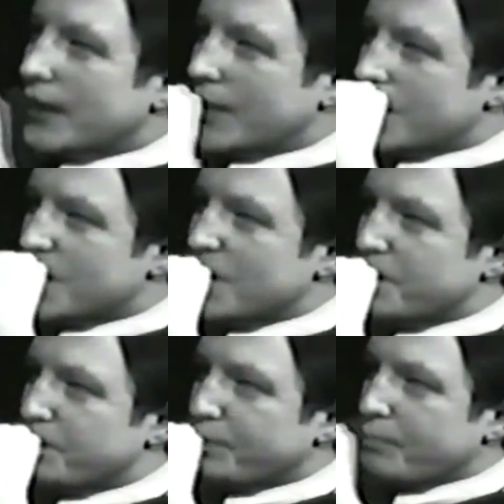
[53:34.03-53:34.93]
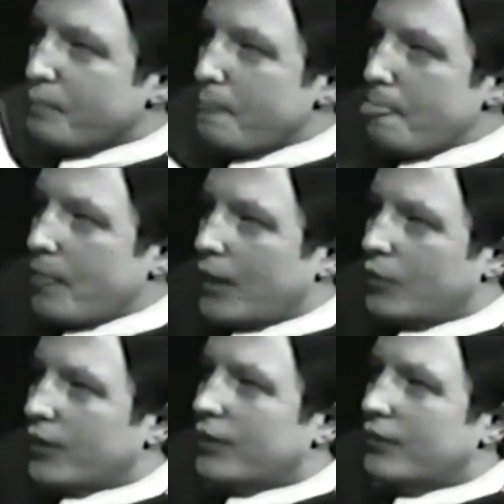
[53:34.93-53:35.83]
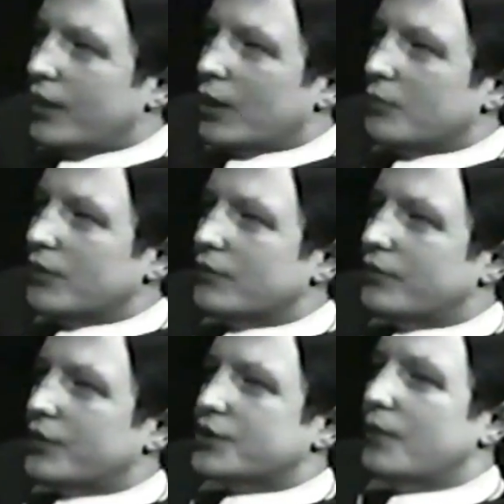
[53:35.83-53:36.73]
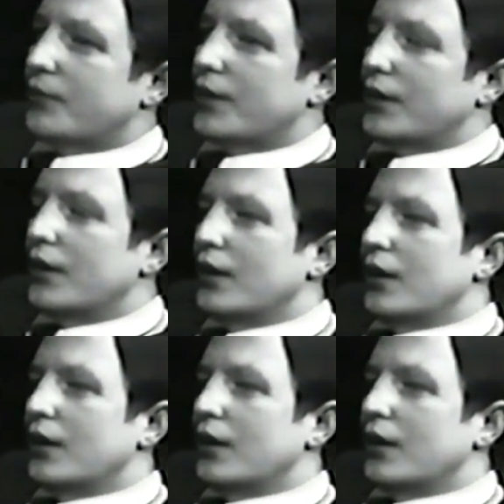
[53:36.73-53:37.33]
is a tendency with development for something